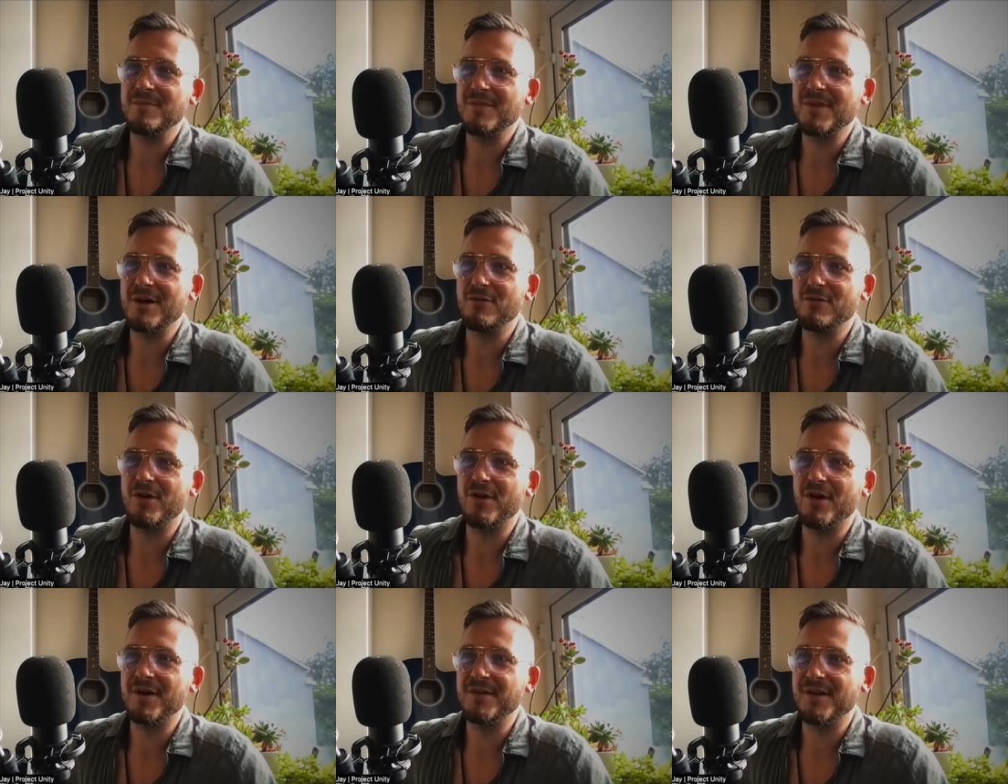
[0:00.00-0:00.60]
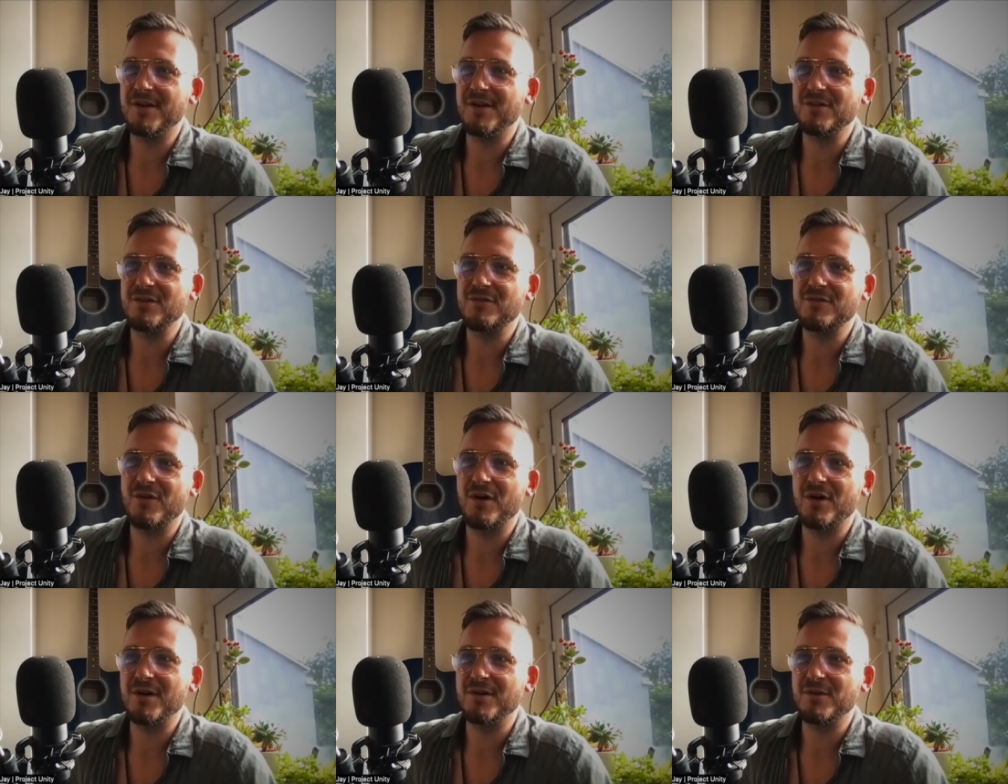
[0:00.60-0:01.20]
they're
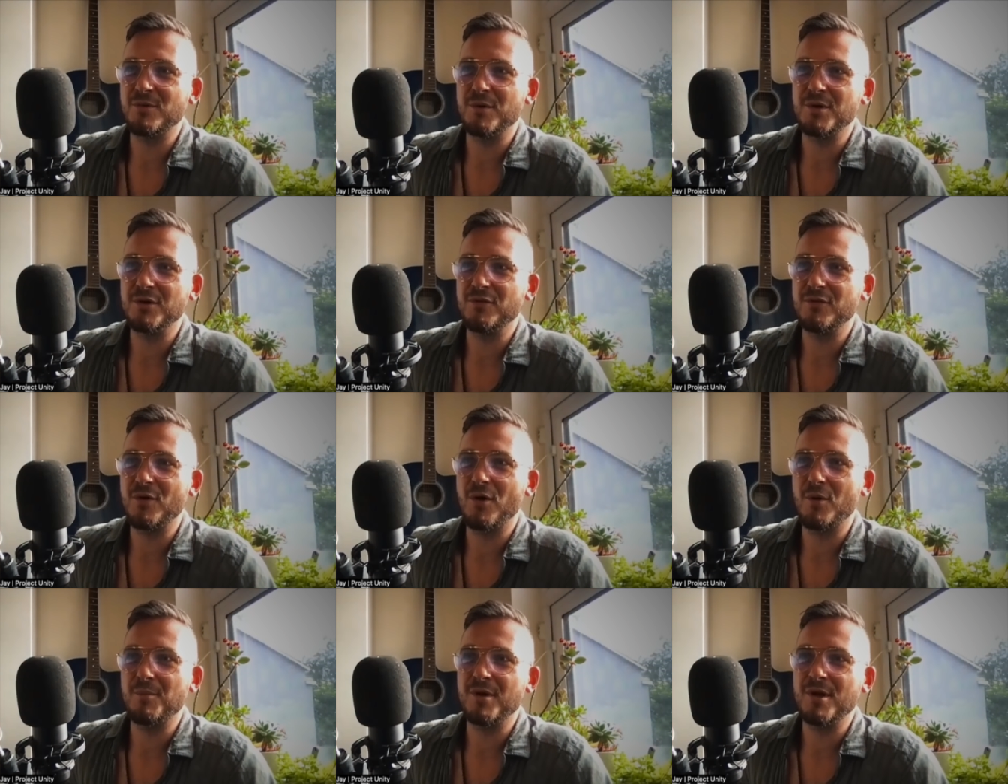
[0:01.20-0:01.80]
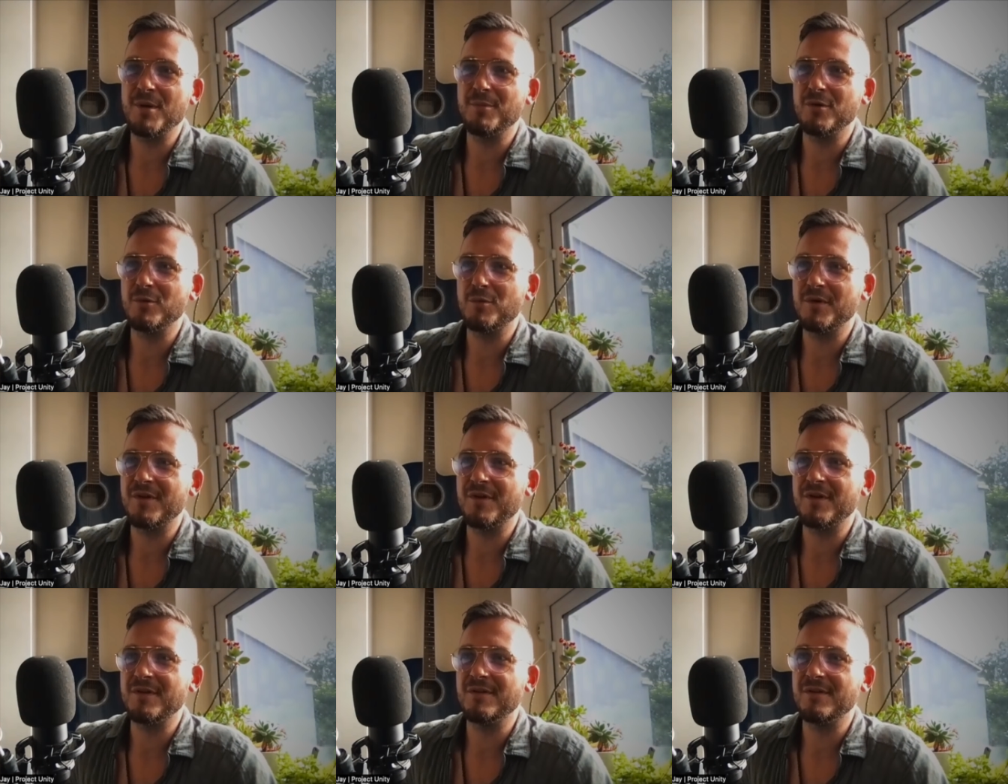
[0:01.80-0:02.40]
unidentified when you've got people
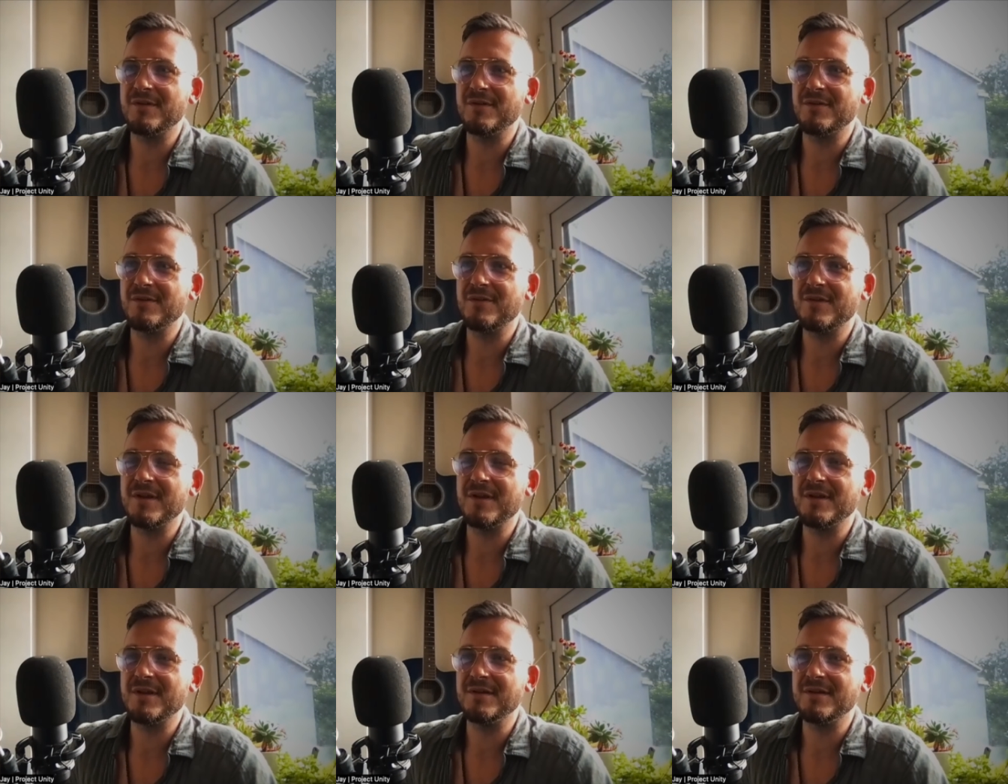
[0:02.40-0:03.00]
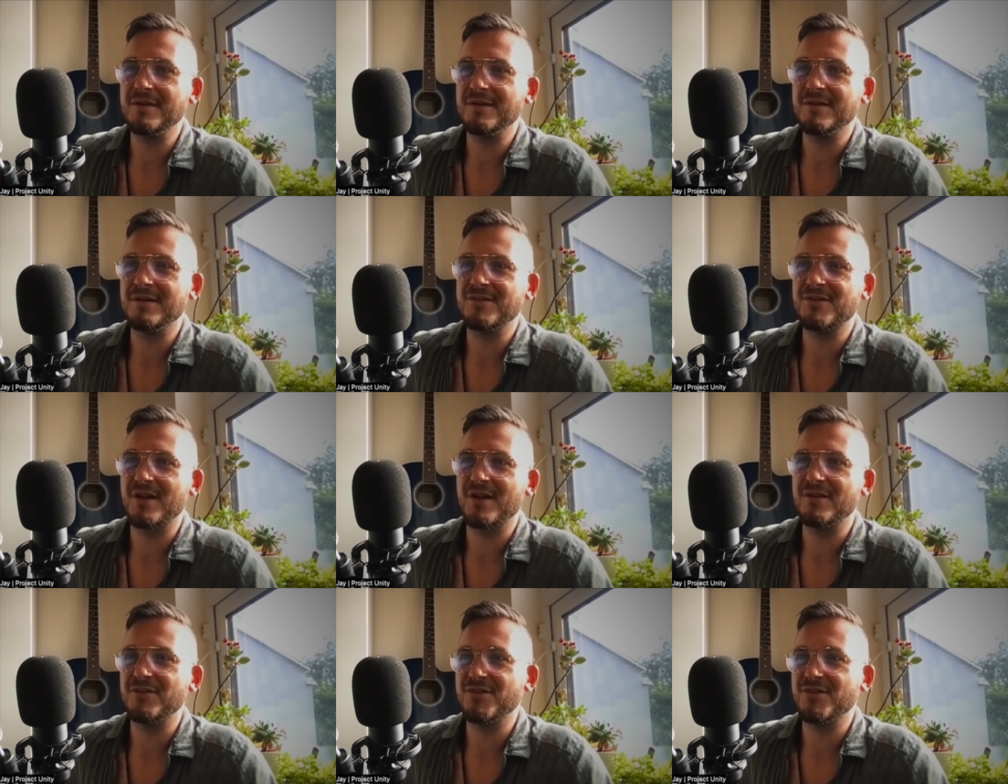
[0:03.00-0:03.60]
within the
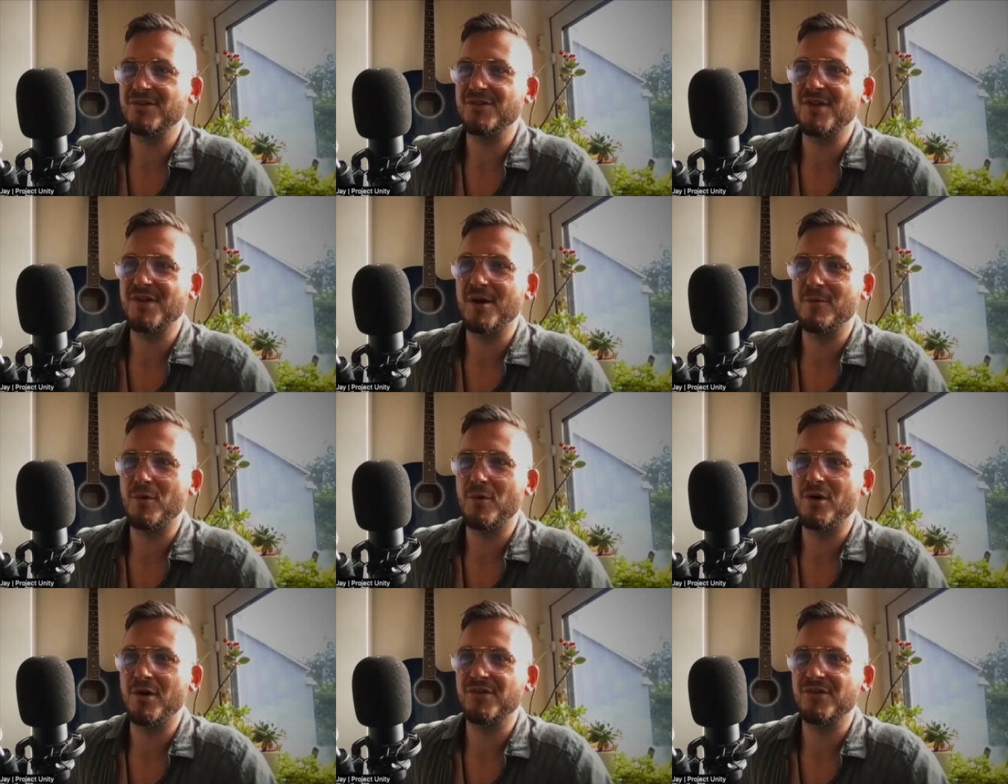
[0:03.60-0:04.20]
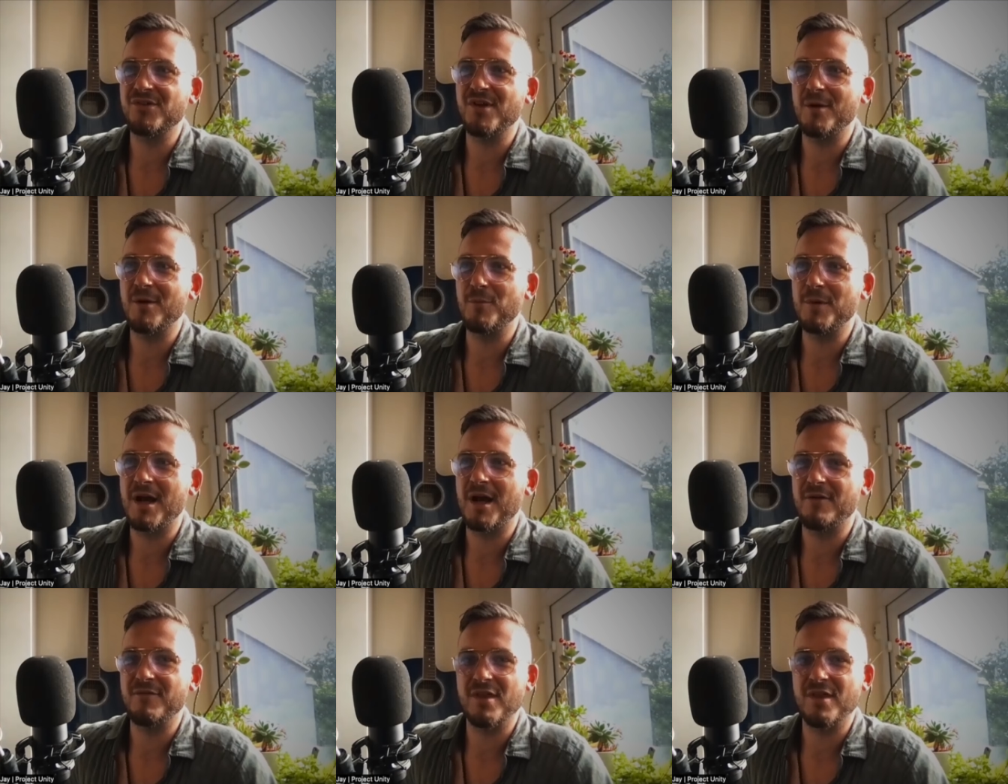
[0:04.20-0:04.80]
intelligence network saying
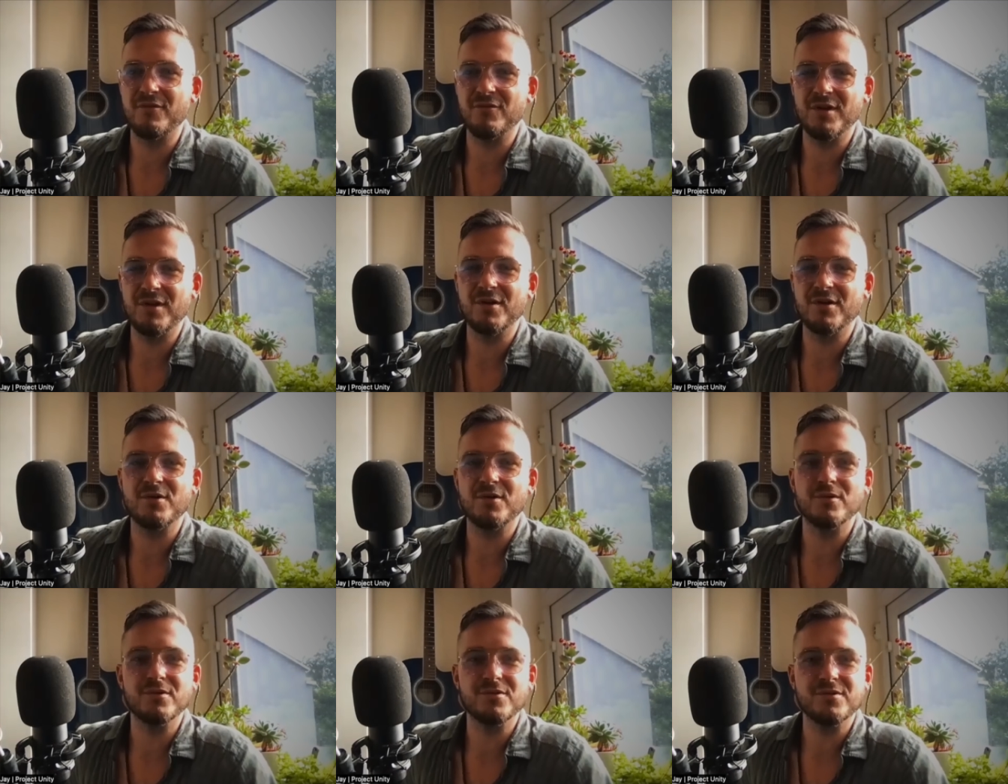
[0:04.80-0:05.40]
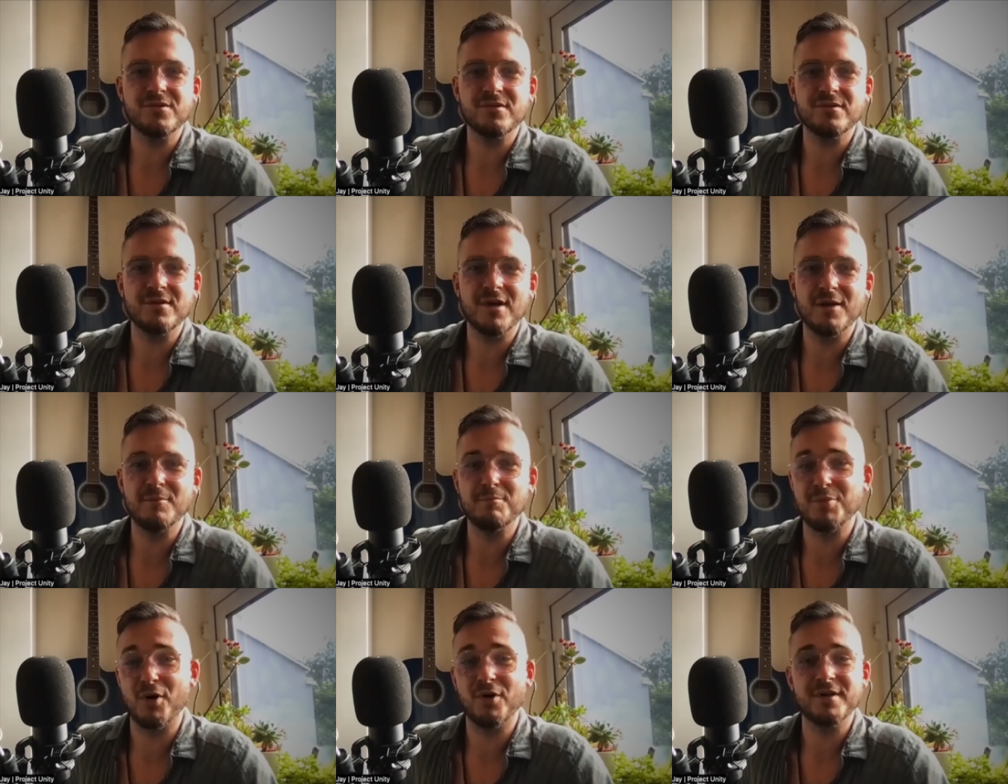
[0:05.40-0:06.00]
we have their vehicles
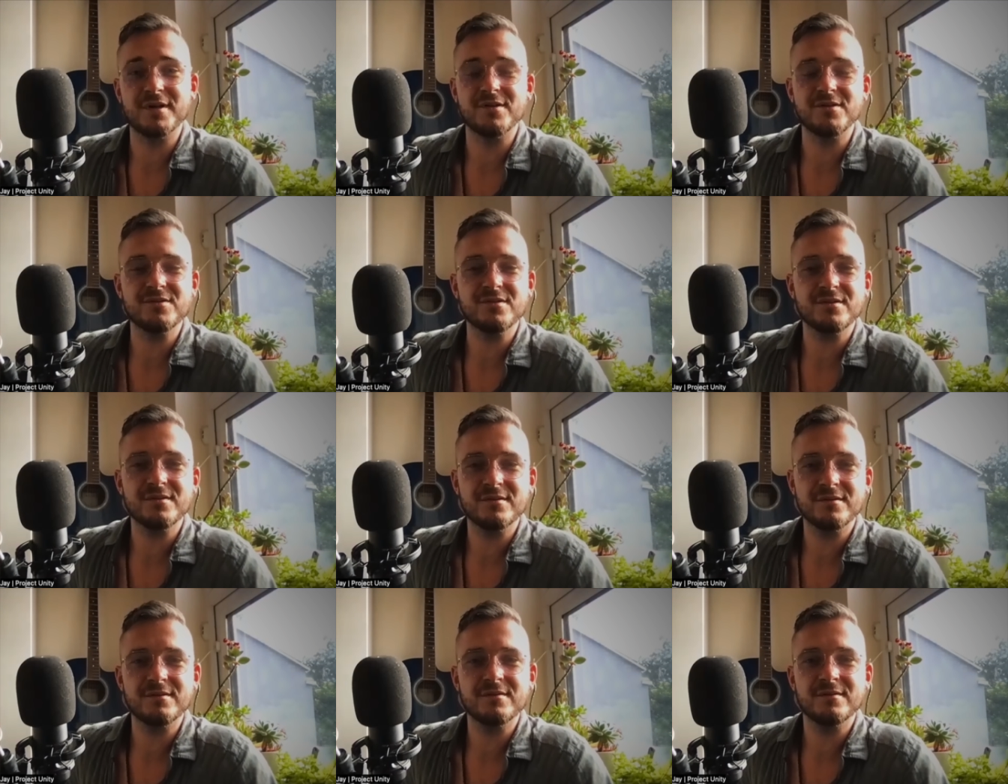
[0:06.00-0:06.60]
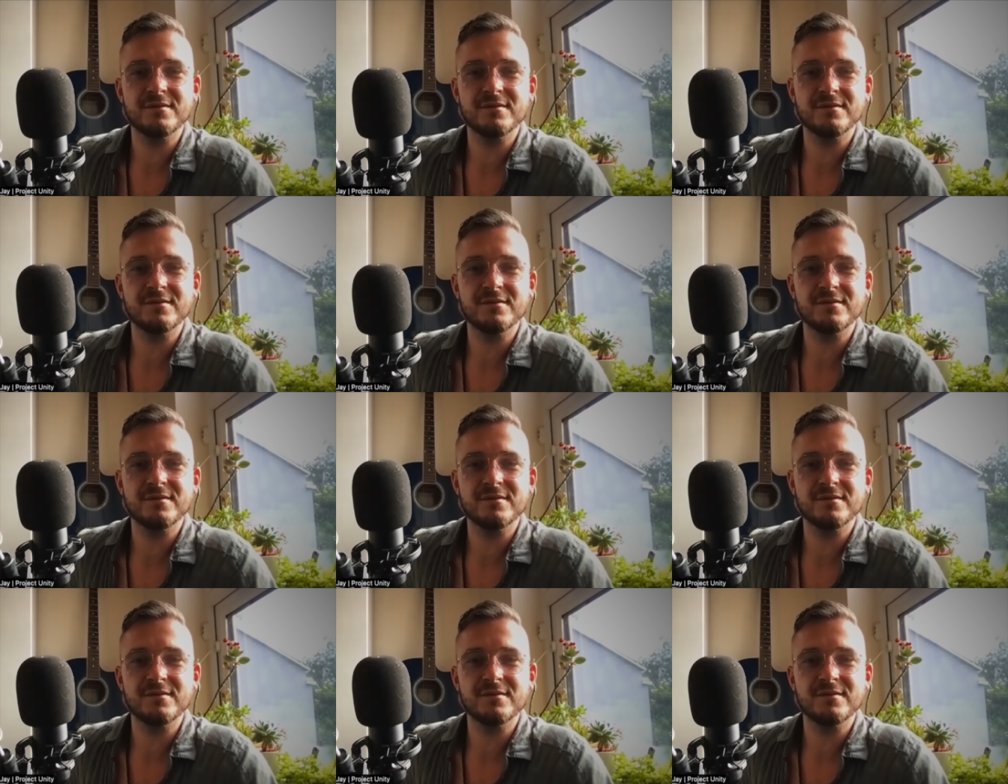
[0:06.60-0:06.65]
and bodies.